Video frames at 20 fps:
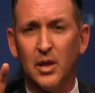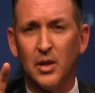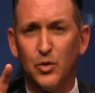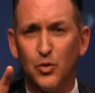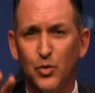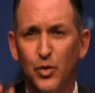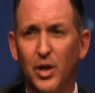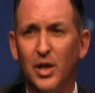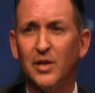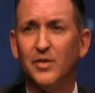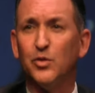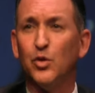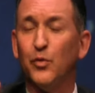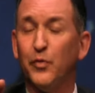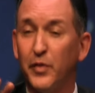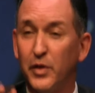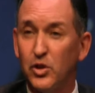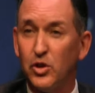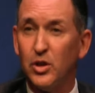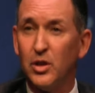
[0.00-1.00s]
trains
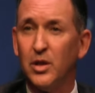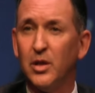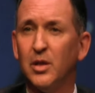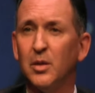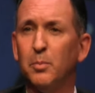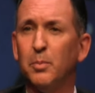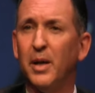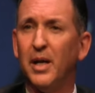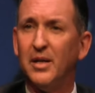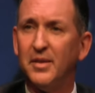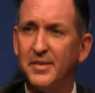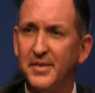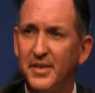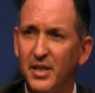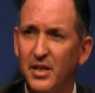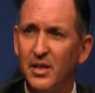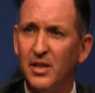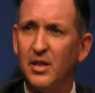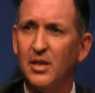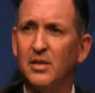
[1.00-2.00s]
officially
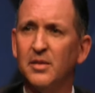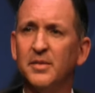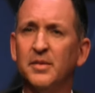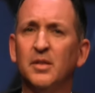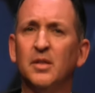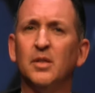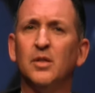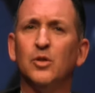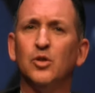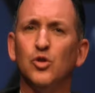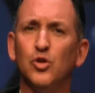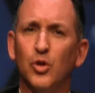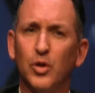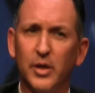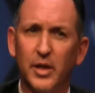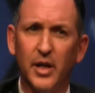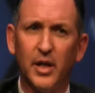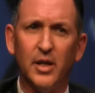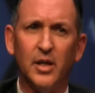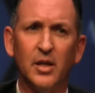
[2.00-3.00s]
Palestinians,
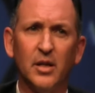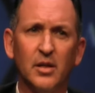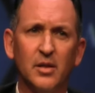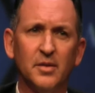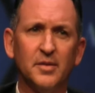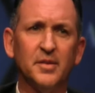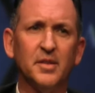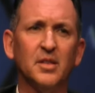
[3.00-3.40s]
Jordanians.